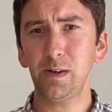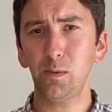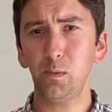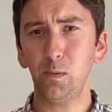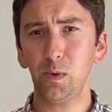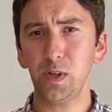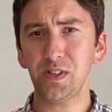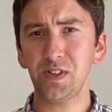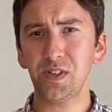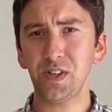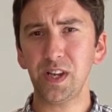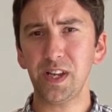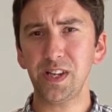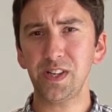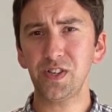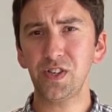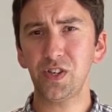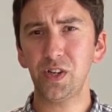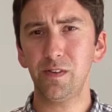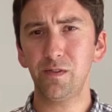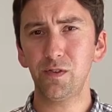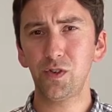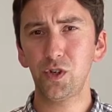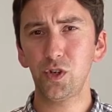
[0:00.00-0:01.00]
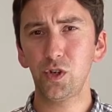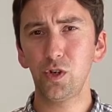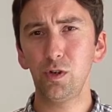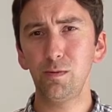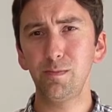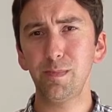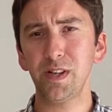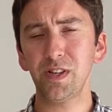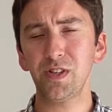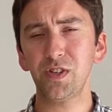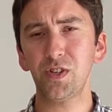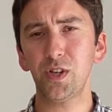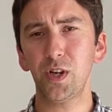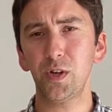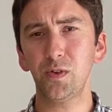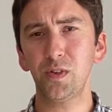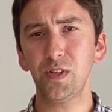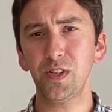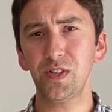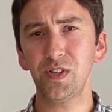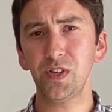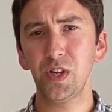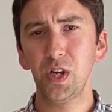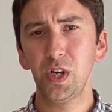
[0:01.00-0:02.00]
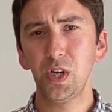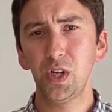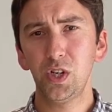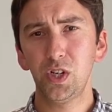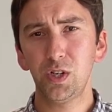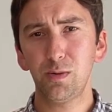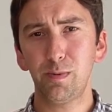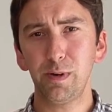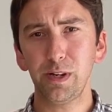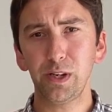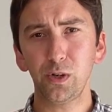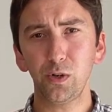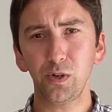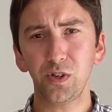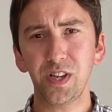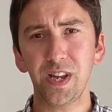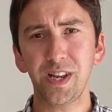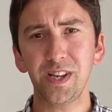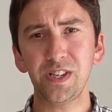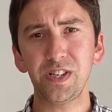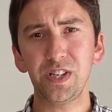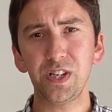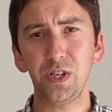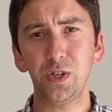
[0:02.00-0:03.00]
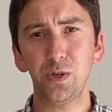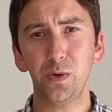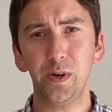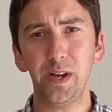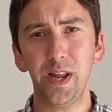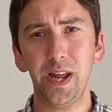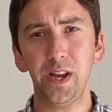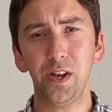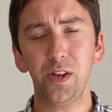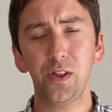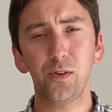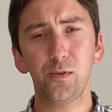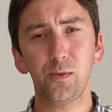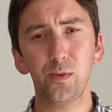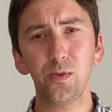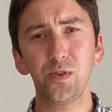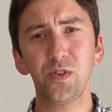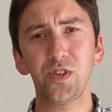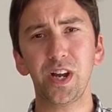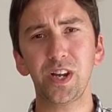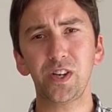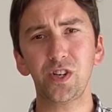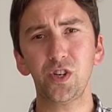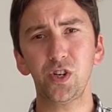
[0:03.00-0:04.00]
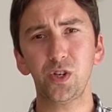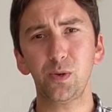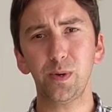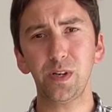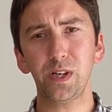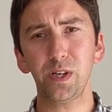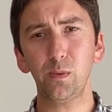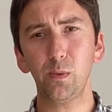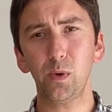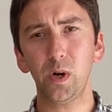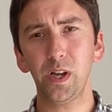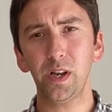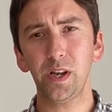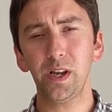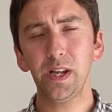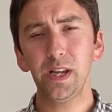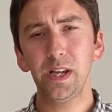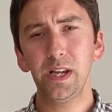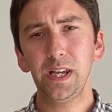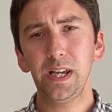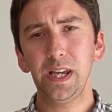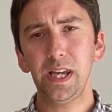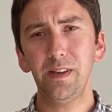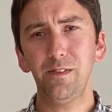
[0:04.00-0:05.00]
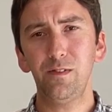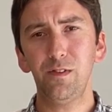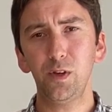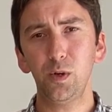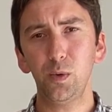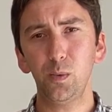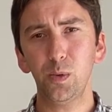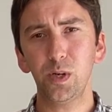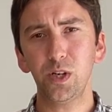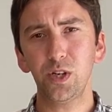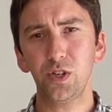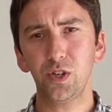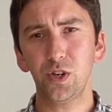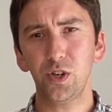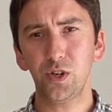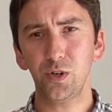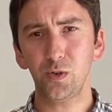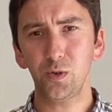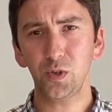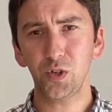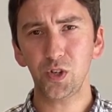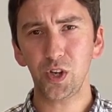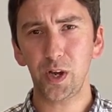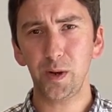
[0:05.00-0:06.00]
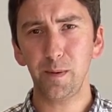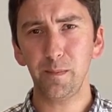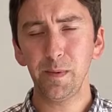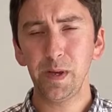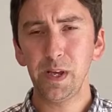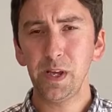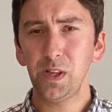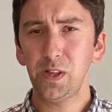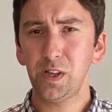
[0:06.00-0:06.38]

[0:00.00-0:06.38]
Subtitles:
once again, serve 2 months' notice to bring your tenancy to an end through Section 21 if you wish to do so.